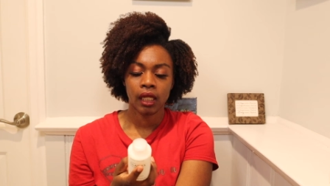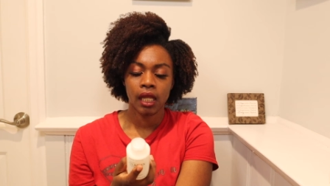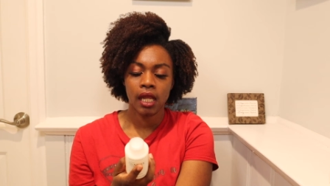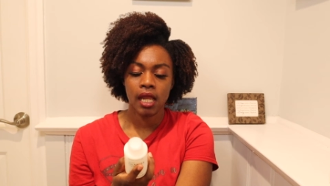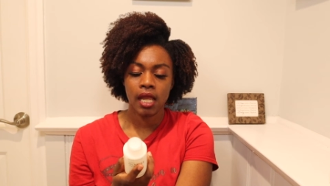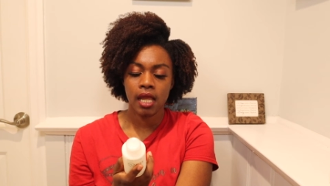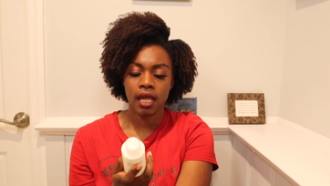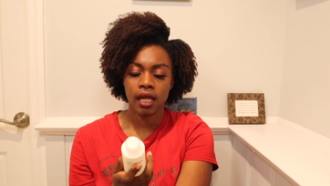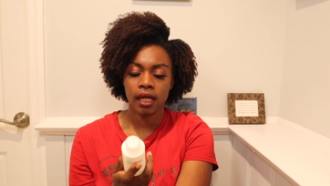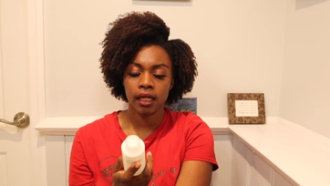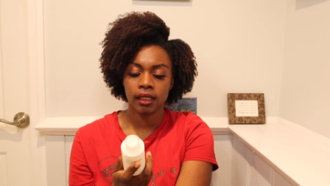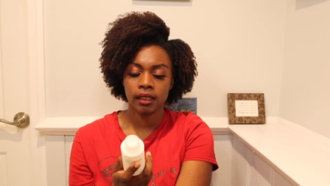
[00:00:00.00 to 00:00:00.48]

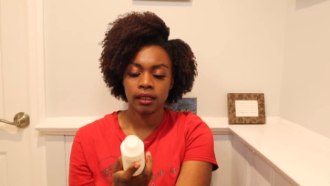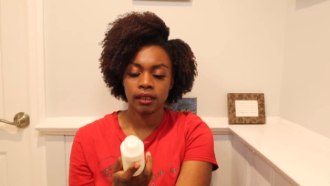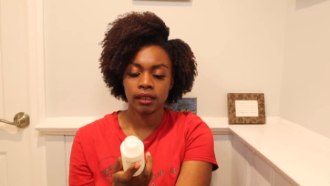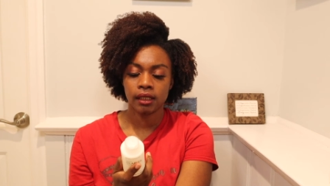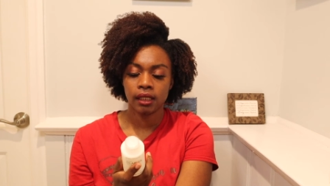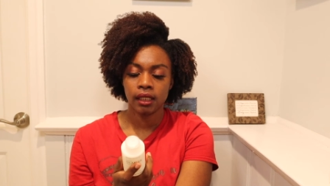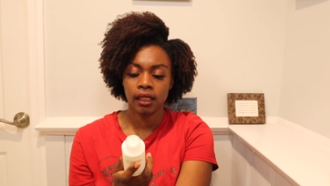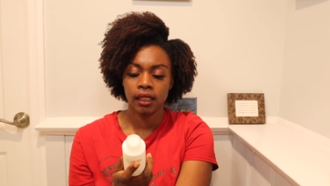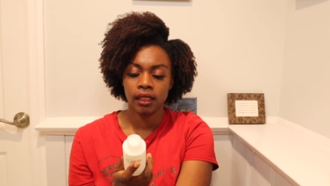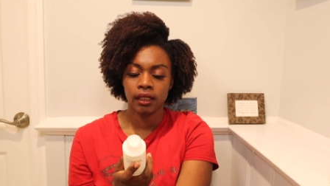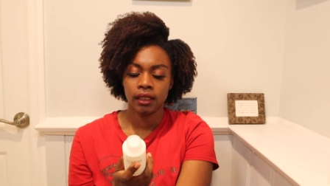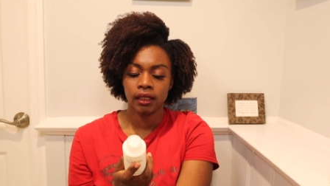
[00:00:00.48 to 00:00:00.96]

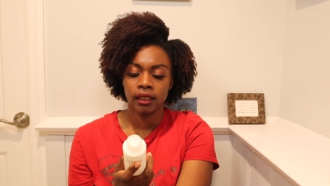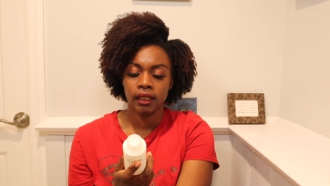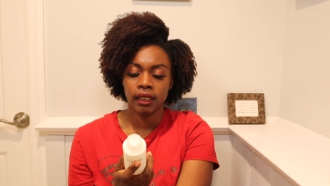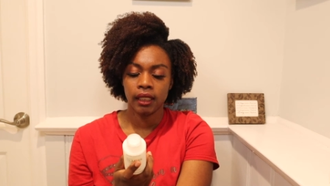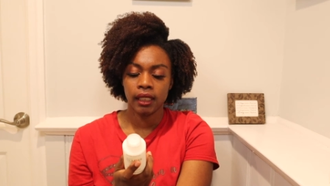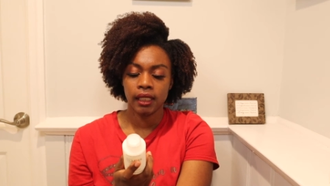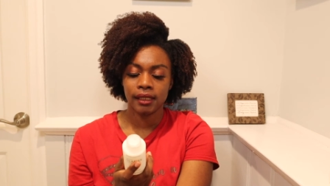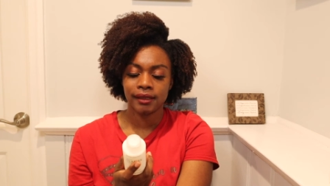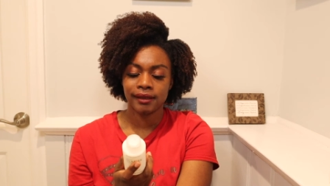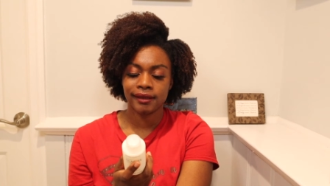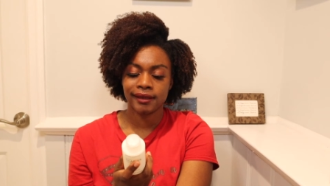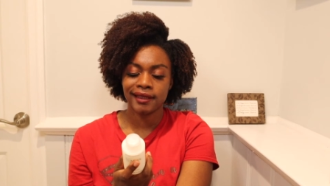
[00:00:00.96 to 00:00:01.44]
And
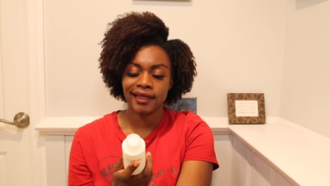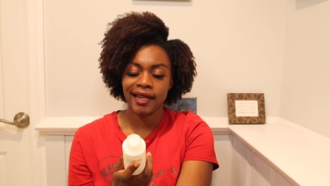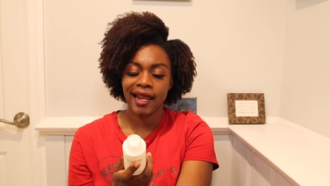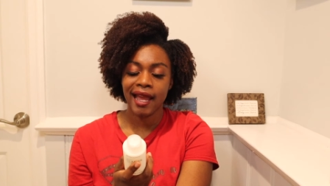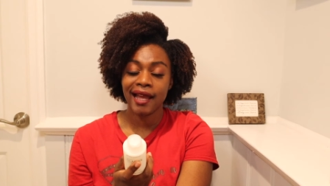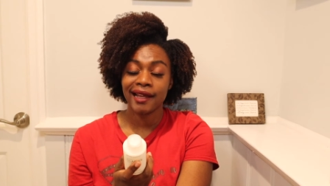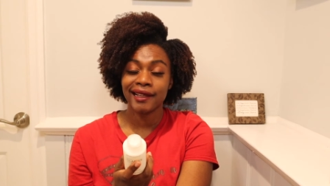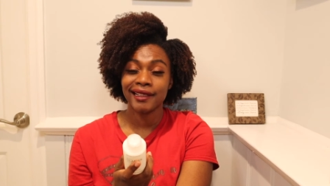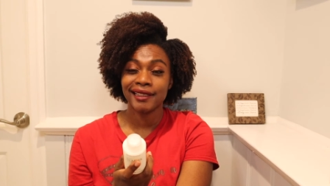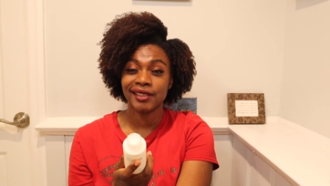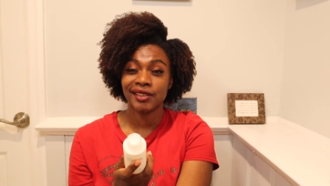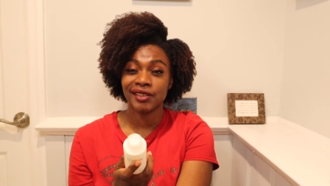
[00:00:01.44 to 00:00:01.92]
it's
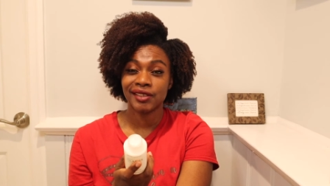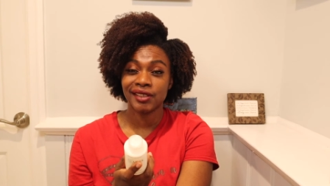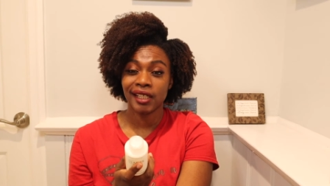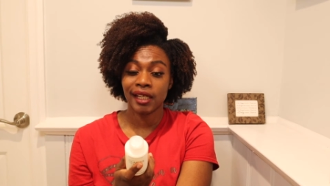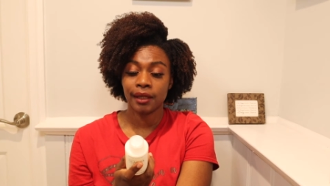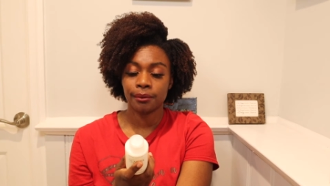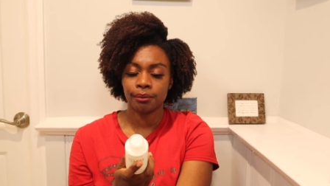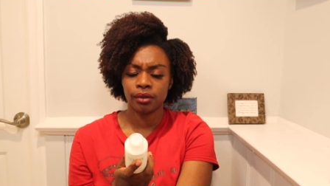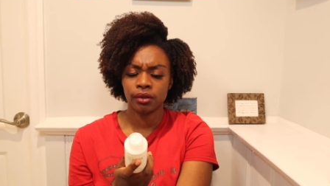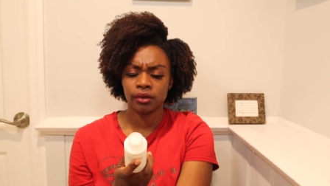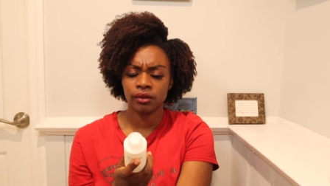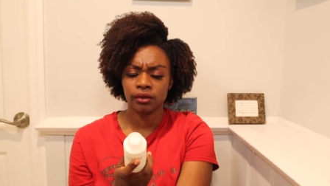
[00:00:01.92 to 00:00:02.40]
not a
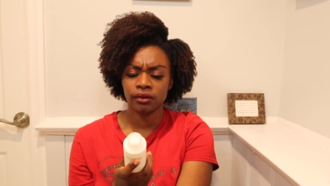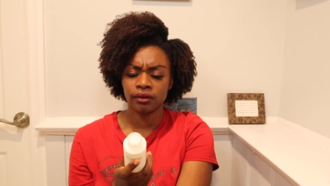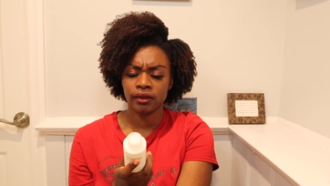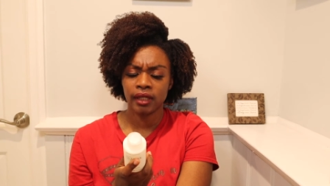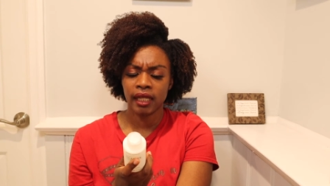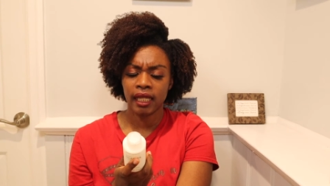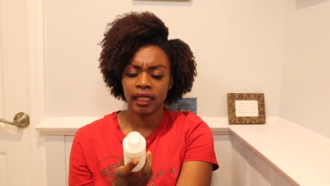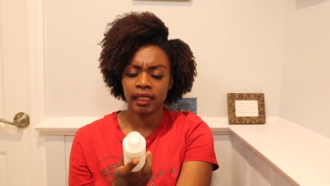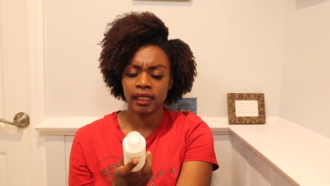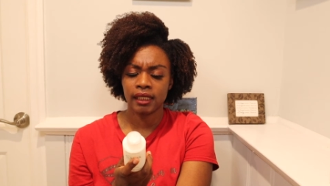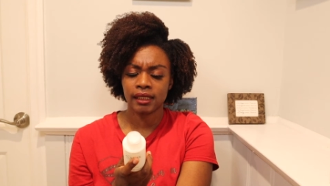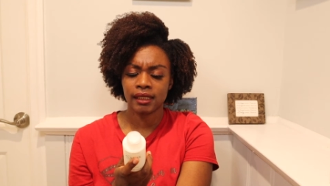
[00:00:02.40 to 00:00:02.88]
shampoo
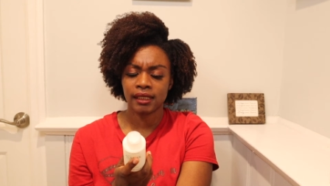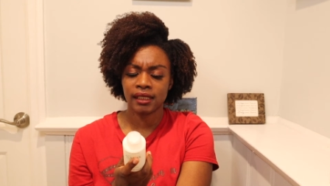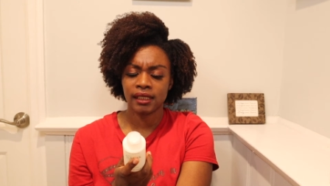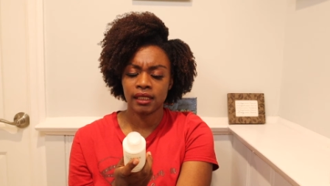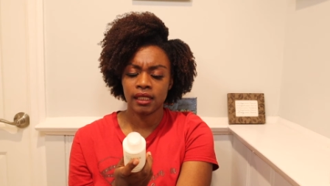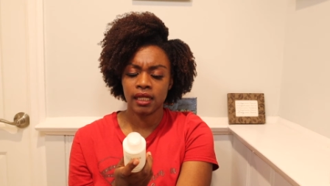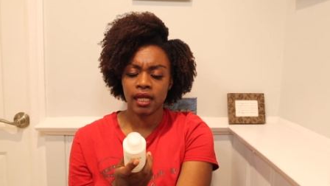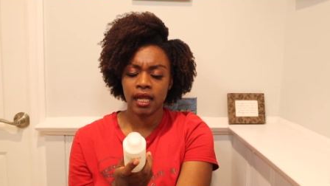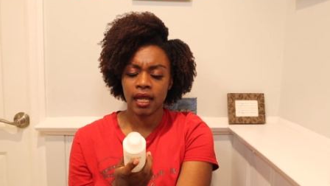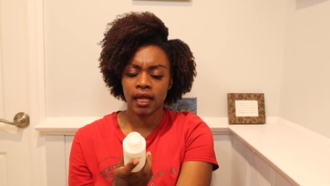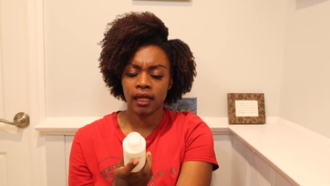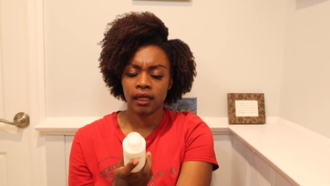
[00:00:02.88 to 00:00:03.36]
and it's
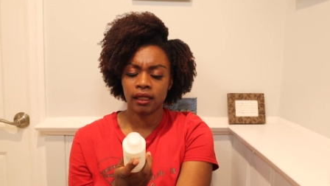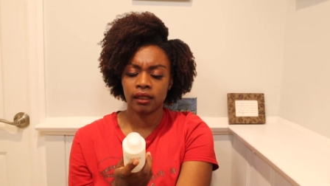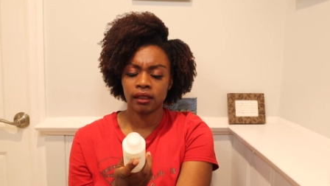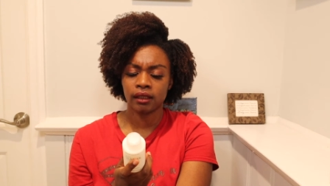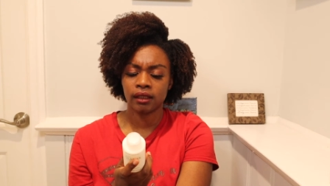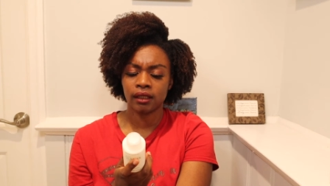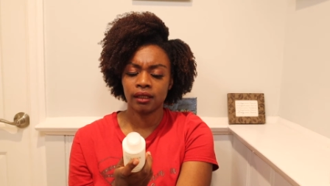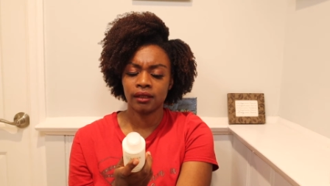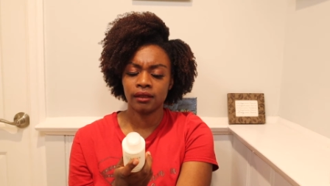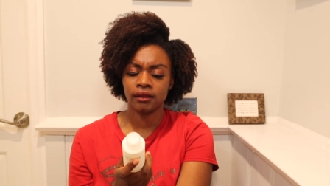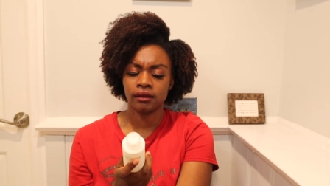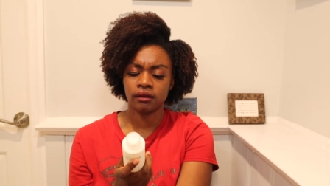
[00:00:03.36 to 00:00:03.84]
not
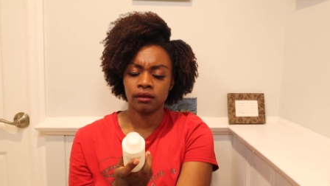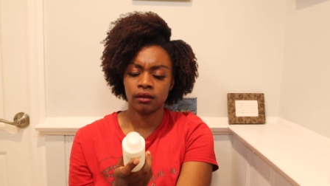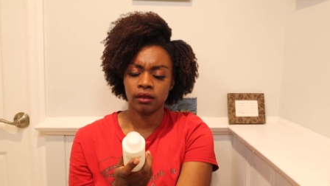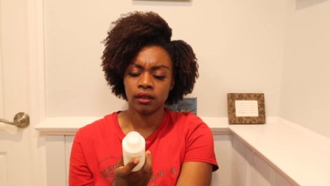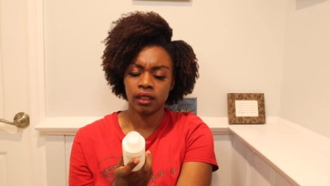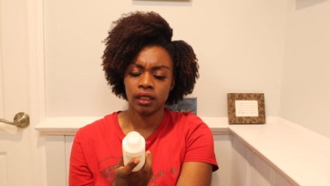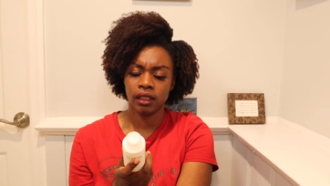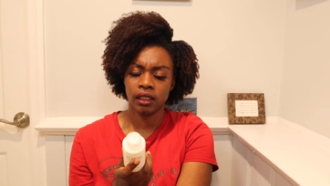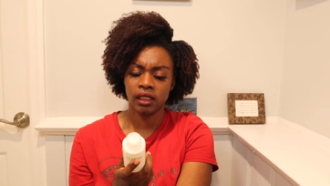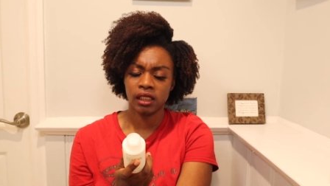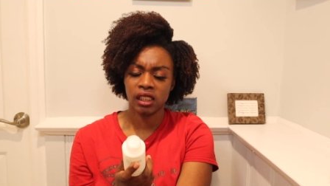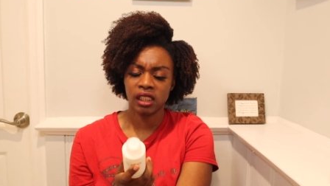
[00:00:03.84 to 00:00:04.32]
a
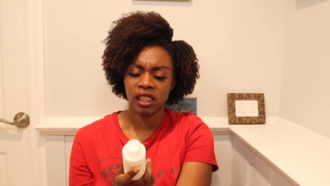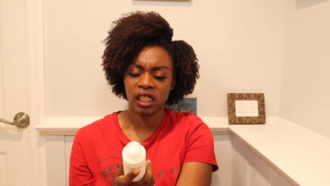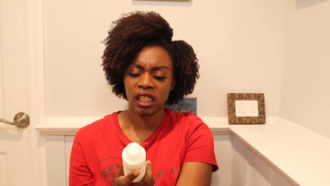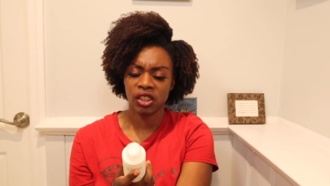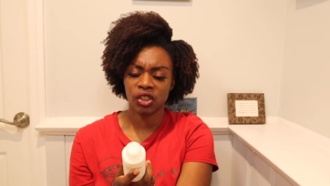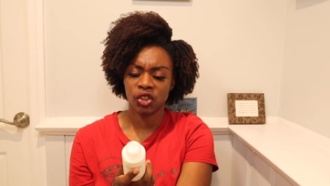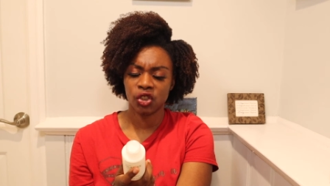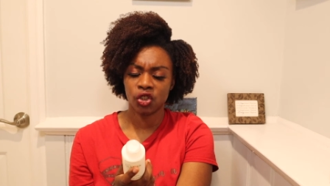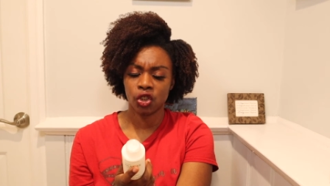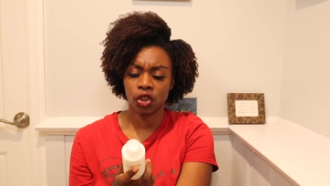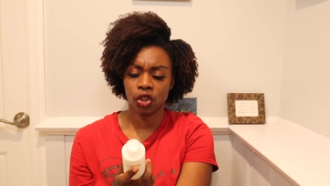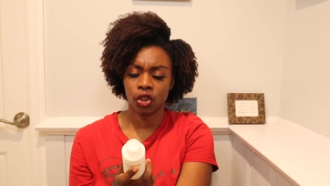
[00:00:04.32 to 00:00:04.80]

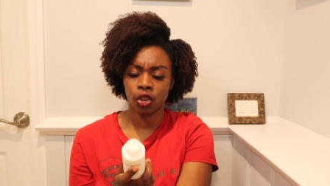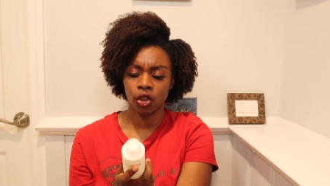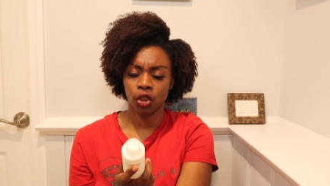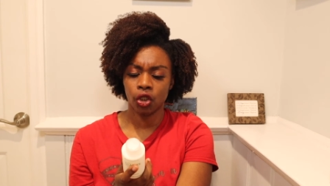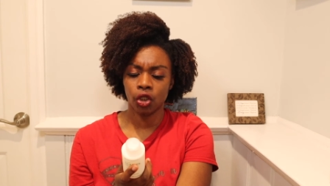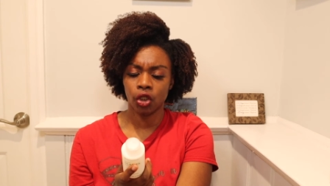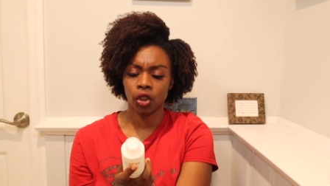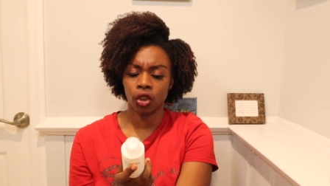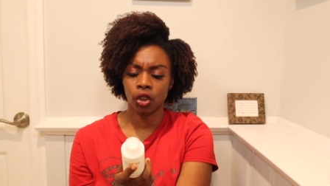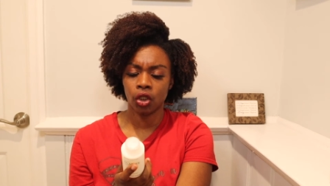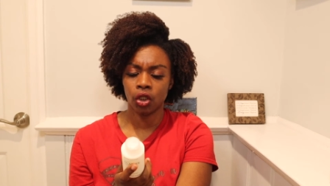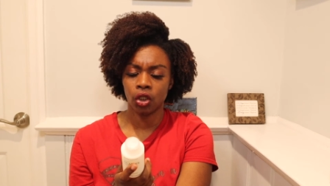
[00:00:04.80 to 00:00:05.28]

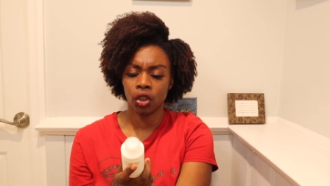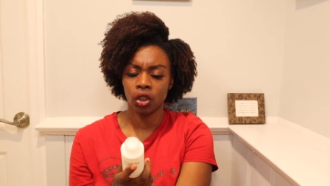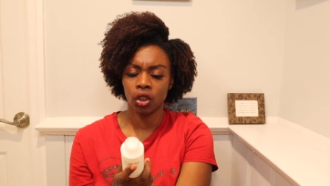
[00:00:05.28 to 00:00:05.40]
conditioner.